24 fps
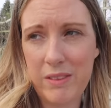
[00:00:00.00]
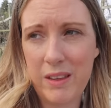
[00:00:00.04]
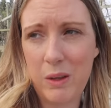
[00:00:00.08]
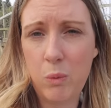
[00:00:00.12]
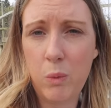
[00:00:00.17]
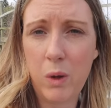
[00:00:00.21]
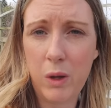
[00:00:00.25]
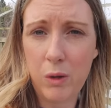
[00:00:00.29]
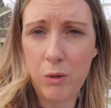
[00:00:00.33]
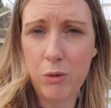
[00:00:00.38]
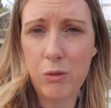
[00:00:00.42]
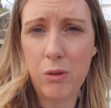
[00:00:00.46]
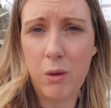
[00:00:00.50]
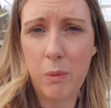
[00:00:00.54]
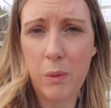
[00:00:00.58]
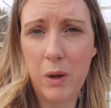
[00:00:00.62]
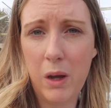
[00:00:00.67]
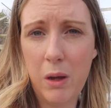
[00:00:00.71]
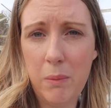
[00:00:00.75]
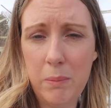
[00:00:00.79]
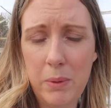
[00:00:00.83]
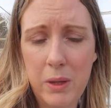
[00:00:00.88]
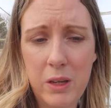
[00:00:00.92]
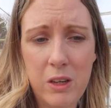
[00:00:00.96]
they won't grow
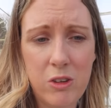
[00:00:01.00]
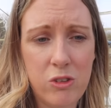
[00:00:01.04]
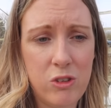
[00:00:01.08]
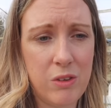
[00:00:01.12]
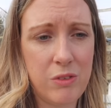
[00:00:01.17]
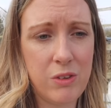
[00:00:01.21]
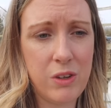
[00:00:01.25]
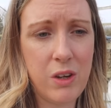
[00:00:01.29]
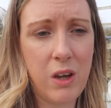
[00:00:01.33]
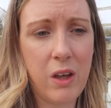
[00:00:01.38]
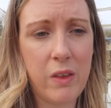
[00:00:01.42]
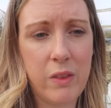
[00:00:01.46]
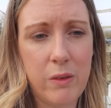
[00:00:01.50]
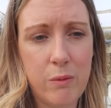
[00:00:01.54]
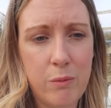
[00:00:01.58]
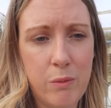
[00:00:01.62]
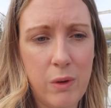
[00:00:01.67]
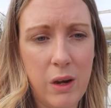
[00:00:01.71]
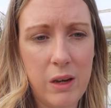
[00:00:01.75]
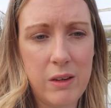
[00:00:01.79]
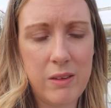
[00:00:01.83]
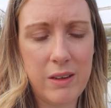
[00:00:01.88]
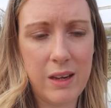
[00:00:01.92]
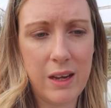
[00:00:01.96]
up because you have to cut them
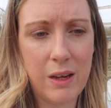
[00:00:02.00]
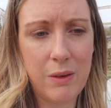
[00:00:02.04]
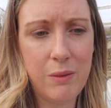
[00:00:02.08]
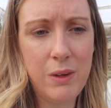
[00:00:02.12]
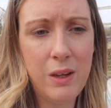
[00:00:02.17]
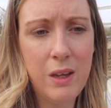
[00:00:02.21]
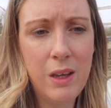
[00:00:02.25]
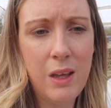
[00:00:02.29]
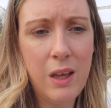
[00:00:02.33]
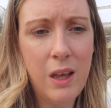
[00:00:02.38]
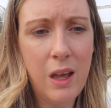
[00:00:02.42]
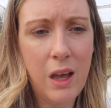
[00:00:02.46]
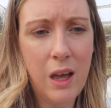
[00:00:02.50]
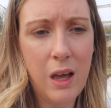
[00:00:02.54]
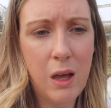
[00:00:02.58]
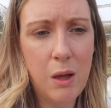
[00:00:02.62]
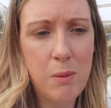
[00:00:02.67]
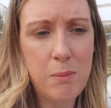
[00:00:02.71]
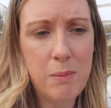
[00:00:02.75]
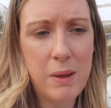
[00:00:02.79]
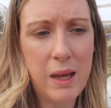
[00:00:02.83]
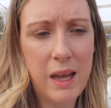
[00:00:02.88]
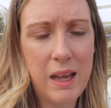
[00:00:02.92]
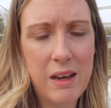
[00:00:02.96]
right down,
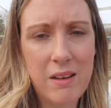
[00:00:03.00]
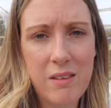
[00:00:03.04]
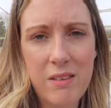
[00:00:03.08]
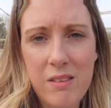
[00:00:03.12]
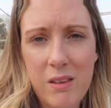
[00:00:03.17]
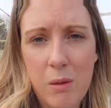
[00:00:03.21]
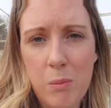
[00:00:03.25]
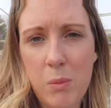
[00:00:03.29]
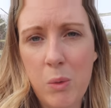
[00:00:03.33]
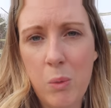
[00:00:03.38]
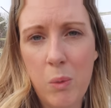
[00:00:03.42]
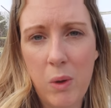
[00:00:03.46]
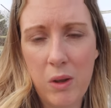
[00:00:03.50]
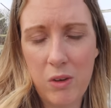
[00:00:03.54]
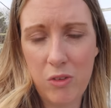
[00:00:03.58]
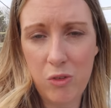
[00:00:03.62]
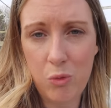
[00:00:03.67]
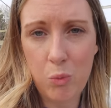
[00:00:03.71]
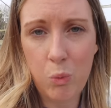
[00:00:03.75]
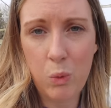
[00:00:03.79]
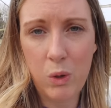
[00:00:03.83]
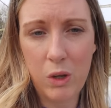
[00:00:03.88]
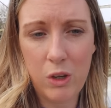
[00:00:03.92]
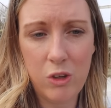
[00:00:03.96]
and summer
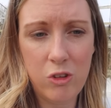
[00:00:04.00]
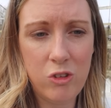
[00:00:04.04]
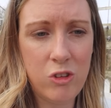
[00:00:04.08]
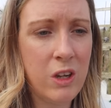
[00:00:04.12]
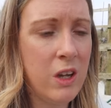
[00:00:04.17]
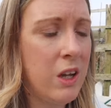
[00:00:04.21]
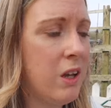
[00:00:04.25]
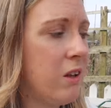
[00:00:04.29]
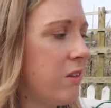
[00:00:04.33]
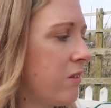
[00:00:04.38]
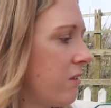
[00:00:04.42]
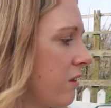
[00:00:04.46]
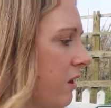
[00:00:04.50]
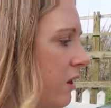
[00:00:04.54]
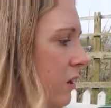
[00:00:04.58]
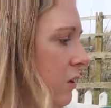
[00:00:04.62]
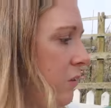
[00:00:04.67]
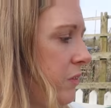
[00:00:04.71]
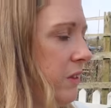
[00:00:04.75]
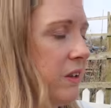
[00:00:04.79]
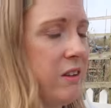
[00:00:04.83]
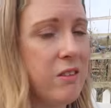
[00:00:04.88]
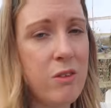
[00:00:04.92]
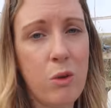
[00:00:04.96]
ones would. So
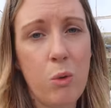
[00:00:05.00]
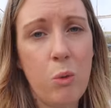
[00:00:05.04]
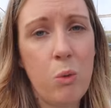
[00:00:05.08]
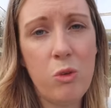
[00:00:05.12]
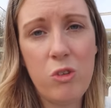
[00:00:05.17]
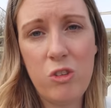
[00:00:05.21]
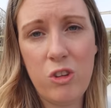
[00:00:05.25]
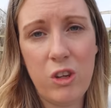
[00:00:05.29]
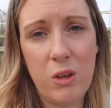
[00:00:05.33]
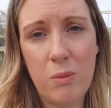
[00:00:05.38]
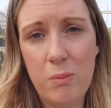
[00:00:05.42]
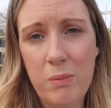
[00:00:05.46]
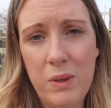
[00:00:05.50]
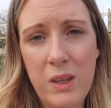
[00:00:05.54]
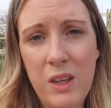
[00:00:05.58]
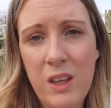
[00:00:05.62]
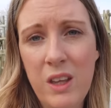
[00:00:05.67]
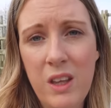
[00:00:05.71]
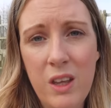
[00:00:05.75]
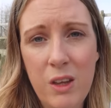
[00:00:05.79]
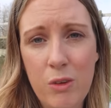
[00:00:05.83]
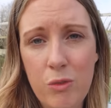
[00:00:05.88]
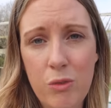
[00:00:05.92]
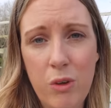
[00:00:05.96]
these are autumn
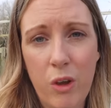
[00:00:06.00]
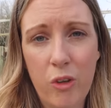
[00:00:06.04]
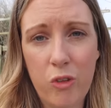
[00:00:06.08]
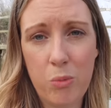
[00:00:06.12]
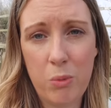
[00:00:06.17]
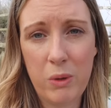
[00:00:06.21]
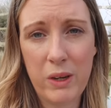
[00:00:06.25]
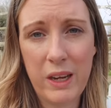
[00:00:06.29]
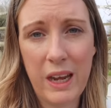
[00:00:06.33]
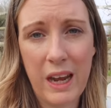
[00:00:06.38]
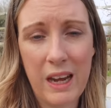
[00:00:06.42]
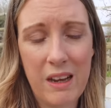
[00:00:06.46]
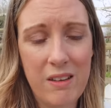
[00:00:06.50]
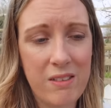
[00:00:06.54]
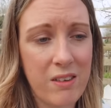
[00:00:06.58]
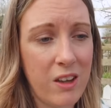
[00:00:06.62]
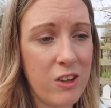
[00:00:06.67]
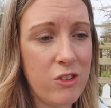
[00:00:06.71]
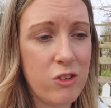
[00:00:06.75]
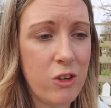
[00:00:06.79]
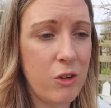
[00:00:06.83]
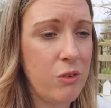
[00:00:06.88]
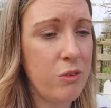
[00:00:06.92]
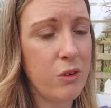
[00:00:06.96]
raspberry canes.
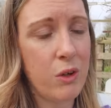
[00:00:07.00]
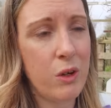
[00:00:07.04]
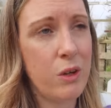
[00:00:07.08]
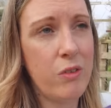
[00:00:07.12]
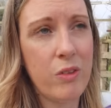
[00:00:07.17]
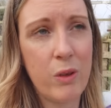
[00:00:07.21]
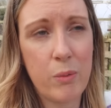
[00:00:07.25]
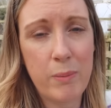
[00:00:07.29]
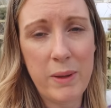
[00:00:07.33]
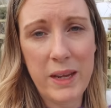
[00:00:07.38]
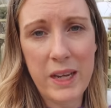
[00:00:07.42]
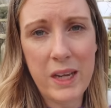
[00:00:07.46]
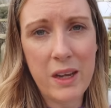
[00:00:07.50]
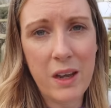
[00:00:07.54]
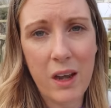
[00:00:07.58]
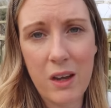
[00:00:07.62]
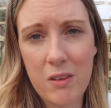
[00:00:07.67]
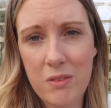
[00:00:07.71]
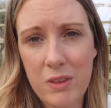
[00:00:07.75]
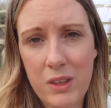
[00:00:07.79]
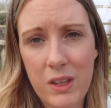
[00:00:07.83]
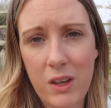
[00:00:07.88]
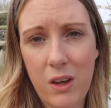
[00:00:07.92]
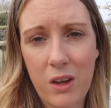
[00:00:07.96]
I don't know if they'll make it
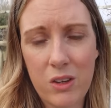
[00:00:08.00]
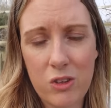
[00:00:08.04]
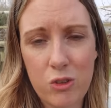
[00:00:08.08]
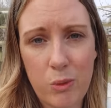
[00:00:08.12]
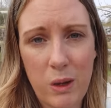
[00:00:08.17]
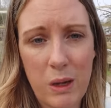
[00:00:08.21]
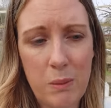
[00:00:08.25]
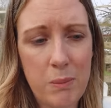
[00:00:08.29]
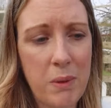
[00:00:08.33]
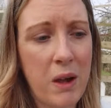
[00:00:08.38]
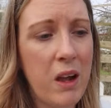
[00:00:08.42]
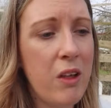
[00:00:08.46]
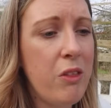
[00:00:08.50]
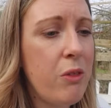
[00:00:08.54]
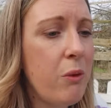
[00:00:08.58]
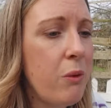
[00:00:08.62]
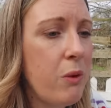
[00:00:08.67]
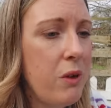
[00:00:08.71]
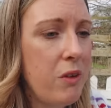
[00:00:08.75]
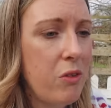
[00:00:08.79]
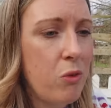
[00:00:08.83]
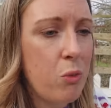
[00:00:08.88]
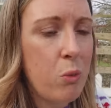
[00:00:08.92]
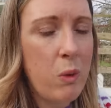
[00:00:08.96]
over the archway, but I thought
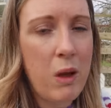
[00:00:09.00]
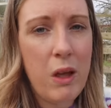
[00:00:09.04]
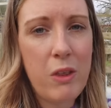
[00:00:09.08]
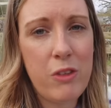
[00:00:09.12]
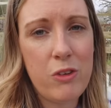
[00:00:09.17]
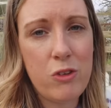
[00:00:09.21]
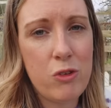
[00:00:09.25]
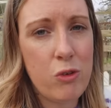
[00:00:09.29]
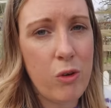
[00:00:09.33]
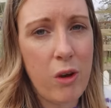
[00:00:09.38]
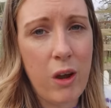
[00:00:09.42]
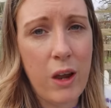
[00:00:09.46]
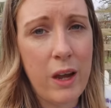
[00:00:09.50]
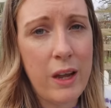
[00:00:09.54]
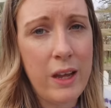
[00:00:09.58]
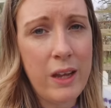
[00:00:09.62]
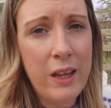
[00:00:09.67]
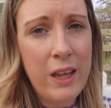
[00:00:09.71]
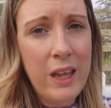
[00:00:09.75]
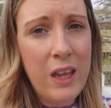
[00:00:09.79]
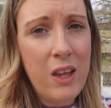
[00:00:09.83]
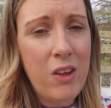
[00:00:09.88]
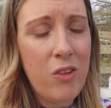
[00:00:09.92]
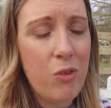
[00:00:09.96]
it's worth a try.
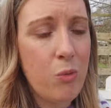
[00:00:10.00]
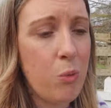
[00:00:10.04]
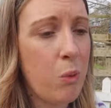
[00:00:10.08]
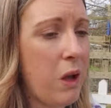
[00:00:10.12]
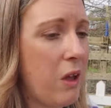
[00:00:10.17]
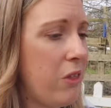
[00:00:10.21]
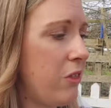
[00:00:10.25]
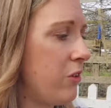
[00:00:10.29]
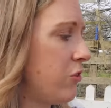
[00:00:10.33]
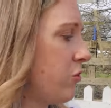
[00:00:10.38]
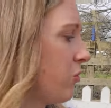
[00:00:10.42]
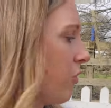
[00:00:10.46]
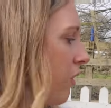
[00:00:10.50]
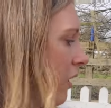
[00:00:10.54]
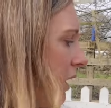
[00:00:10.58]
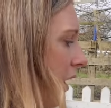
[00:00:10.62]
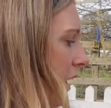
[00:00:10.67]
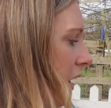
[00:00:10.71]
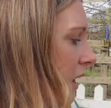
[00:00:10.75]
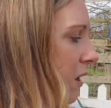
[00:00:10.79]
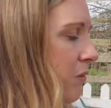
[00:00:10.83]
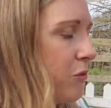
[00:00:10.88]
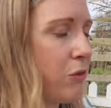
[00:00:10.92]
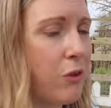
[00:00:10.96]
It's worth a
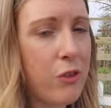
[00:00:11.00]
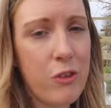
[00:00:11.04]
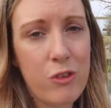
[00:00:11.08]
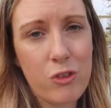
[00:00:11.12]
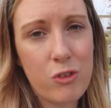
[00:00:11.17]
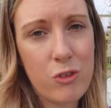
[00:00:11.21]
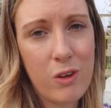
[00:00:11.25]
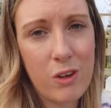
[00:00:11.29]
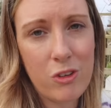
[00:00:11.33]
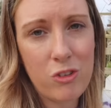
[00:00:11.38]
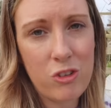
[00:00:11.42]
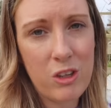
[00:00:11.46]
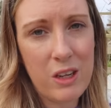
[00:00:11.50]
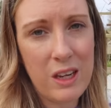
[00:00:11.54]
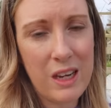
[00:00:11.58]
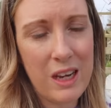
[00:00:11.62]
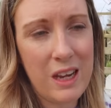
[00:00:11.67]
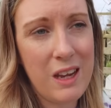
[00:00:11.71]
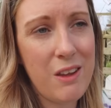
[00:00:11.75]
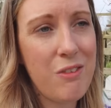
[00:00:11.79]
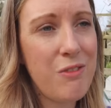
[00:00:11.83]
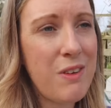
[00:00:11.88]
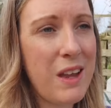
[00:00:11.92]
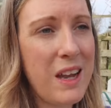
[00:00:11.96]
try. I've got the structure here.
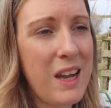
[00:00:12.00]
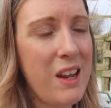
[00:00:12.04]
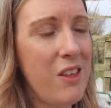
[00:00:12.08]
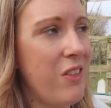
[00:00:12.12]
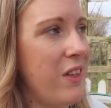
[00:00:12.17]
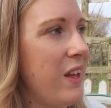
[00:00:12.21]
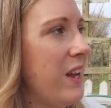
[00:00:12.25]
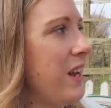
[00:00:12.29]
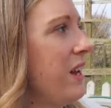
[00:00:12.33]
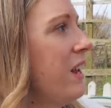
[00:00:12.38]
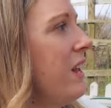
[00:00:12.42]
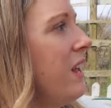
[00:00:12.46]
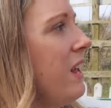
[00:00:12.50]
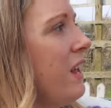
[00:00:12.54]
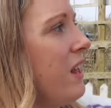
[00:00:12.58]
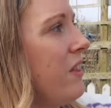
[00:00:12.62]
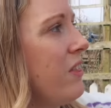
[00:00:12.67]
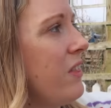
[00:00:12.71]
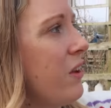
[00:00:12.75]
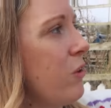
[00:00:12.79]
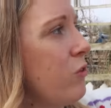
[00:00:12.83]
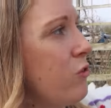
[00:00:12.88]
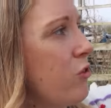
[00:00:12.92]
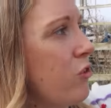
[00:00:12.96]
If anything,
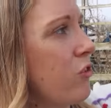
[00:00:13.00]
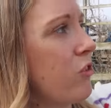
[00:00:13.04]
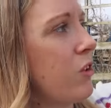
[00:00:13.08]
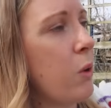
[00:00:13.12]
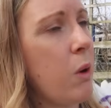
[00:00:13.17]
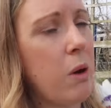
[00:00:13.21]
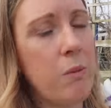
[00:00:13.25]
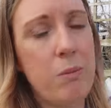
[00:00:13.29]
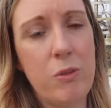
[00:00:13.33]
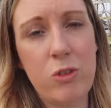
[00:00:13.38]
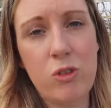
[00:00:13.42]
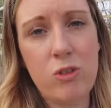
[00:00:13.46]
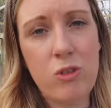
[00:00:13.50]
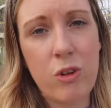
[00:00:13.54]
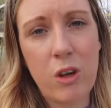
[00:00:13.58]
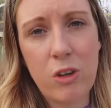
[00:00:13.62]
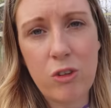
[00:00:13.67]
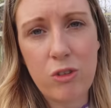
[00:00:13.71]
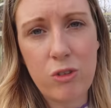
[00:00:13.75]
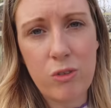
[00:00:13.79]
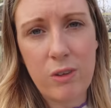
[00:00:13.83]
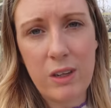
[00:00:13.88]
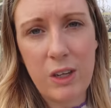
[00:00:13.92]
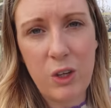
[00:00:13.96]
they'll just go up the
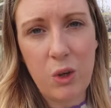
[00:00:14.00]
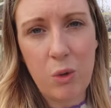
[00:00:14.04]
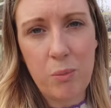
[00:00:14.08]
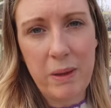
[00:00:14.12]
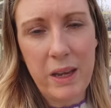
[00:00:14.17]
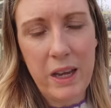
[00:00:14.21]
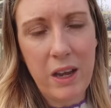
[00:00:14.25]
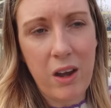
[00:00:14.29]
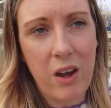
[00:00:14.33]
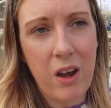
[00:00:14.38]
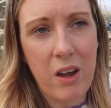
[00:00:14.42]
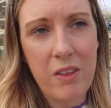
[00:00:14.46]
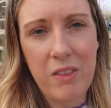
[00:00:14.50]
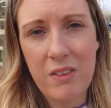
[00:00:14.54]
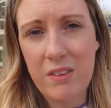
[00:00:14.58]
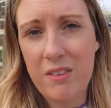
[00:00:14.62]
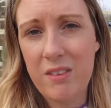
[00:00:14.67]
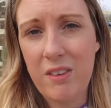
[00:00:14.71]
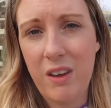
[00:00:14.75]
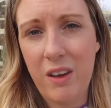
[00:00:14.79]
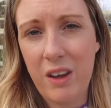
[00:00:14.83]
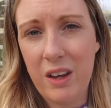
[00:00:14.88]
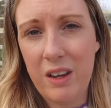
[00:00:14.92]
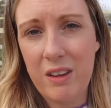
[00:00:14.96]
structure a little bit either
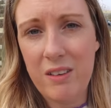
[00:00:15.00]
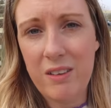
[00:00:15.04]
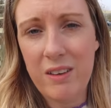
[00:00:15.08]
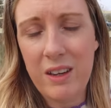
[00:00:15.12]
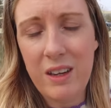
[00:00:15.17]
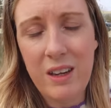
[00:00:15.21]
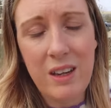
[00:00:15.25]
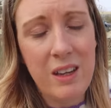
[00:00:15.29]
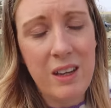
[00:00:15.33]
side.